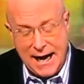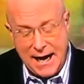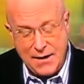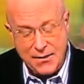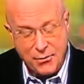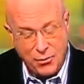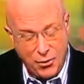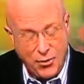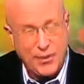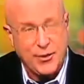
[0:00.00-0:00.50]

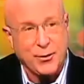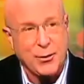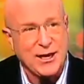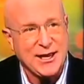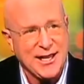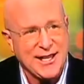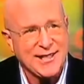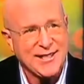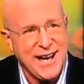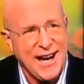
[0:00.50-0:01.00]
And
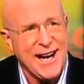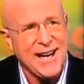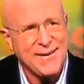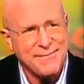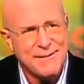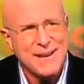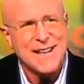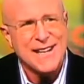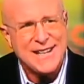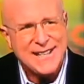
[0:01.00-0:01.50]
with this
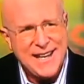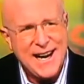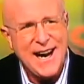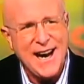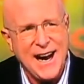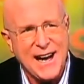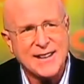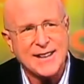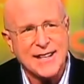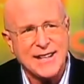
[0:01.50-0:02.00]
guy,
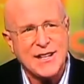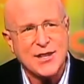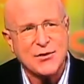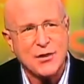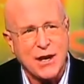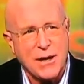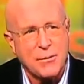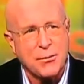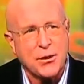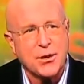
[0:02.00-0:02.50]
yeah, I think
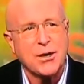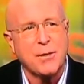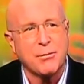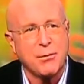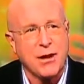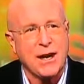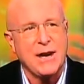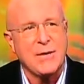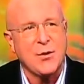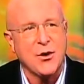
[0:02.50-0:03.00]
he's trying to put the
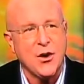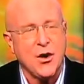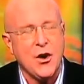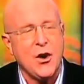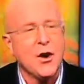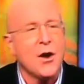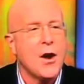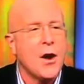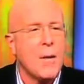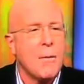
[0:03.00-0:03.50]
blame on
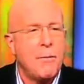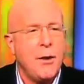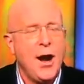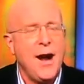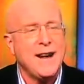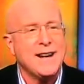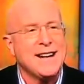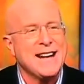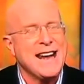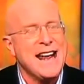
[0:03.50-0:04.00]
her.
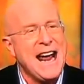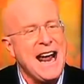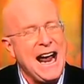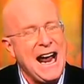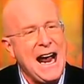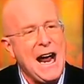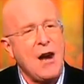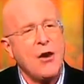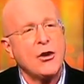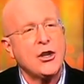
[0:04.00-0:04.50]
But
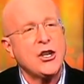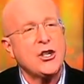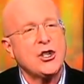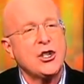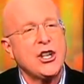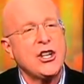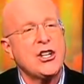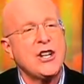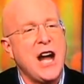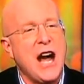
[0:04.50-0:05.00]
how
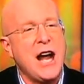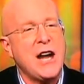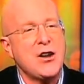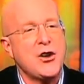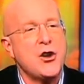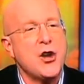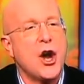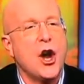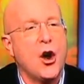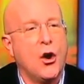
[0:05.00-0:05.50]
could she
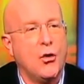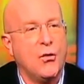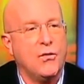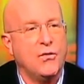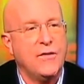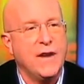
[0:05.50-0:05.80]
not know,